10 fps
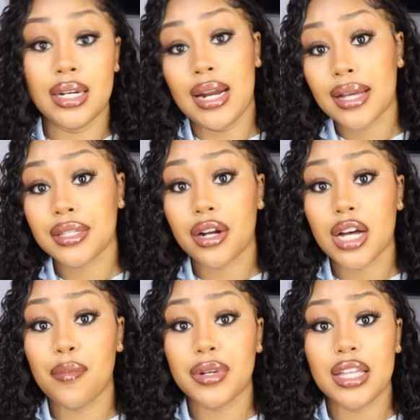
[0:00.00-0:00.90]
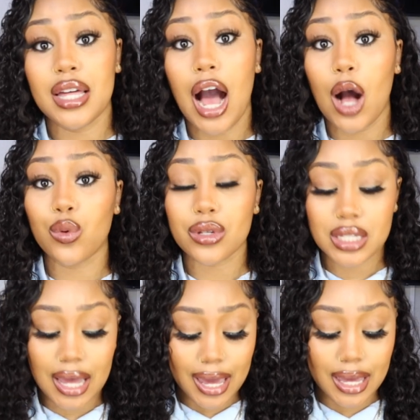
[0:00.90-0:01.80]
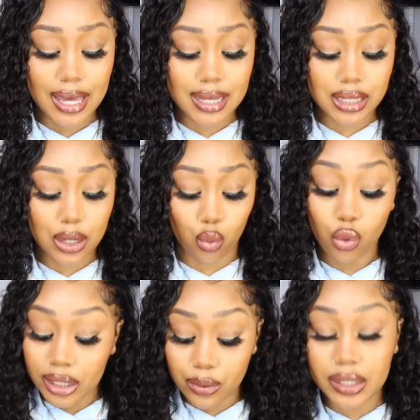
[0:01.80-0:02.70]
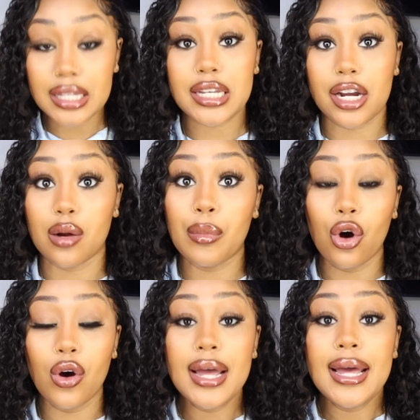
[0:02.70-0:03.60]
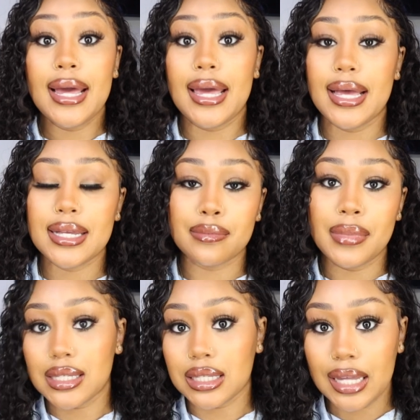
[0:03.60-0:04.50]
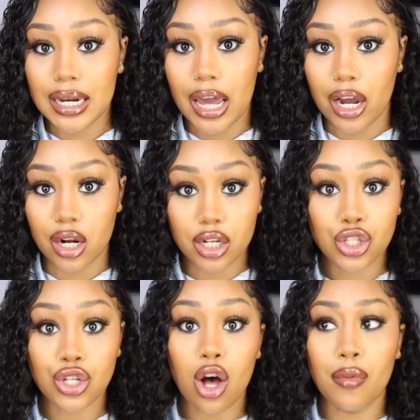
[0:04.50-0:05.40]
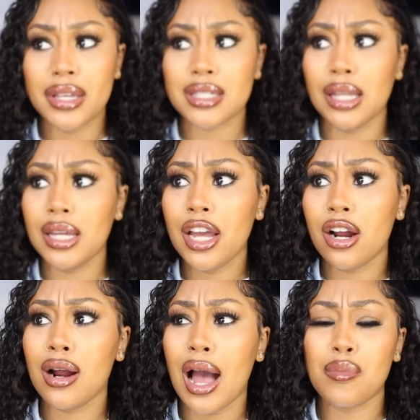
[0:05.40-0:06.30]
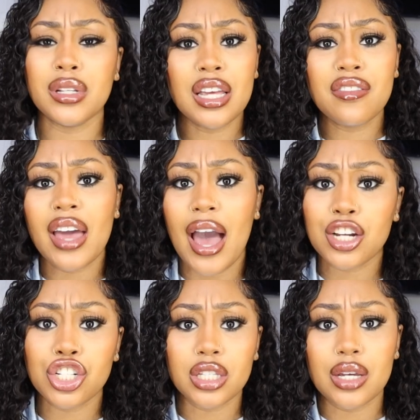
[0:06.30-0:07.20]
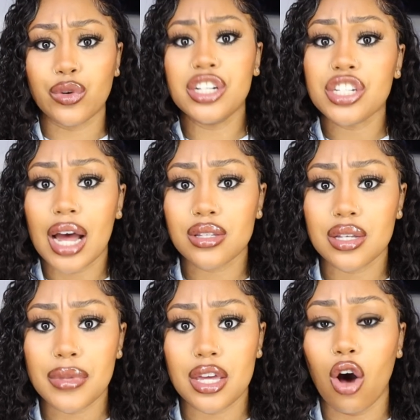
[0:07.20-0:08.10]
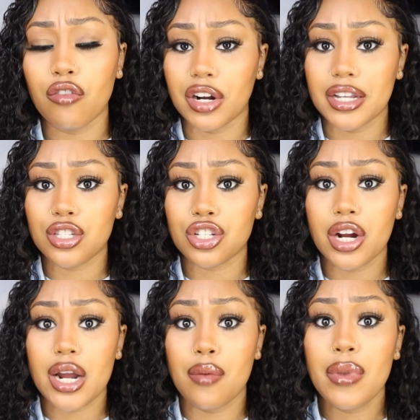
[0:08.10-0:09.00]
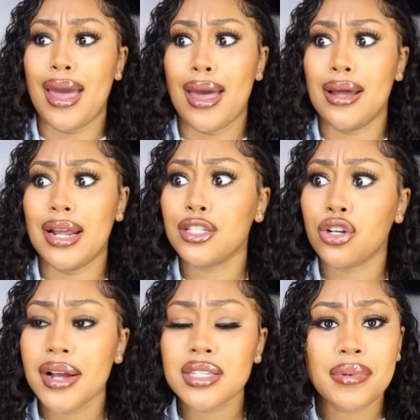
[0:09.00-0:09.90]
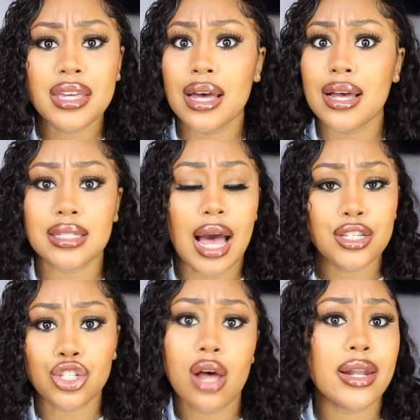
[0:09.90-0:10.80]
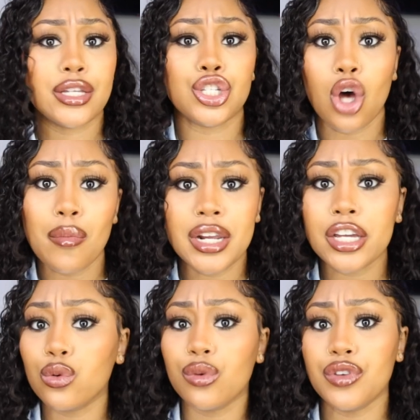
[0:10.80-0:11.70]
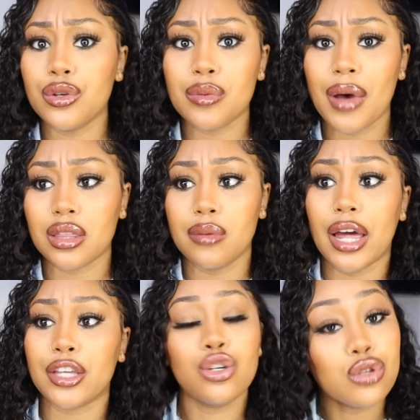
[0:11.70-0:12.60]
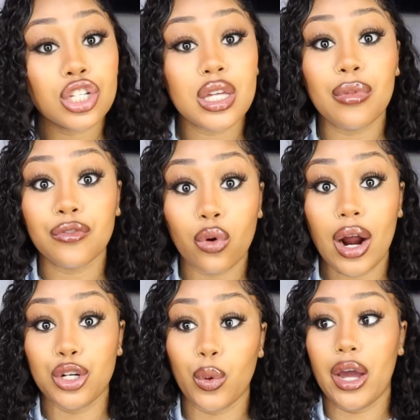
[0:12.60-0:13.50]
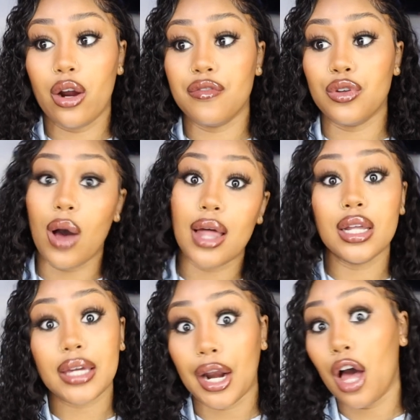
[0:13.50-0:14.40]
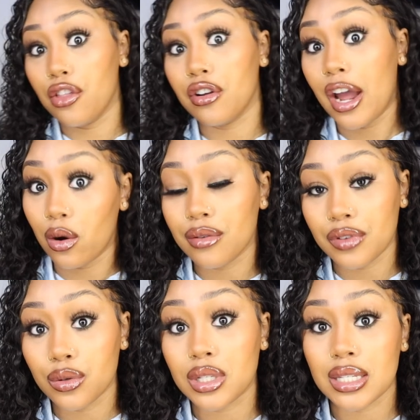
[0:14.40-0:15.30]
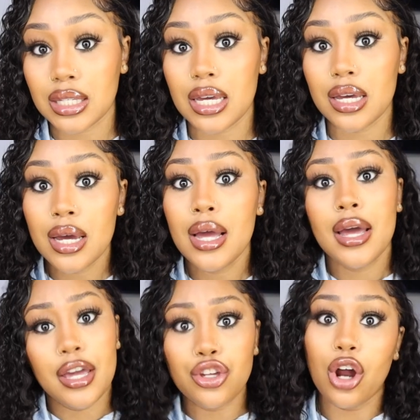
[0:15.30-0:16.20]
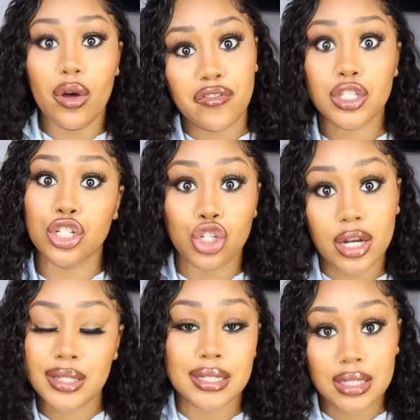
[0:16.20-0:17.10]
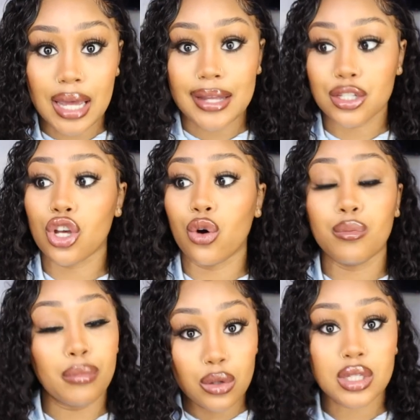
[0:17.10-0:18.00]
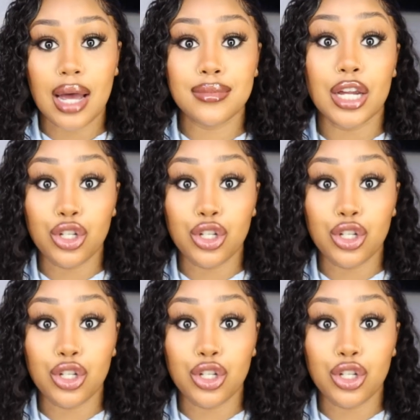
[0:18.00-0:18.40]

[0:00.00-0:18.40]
The next hair company that I will say is really, really terrible is Miss Lynn Hair. So Miss Lynn Hair, I believe they actually reached out to me over Instagram, and it's crazy because I saw like so many good reviews about them. Like usually before I do a hair review, I look at other hair reviews to see, you know, if it's a trusted site. So most times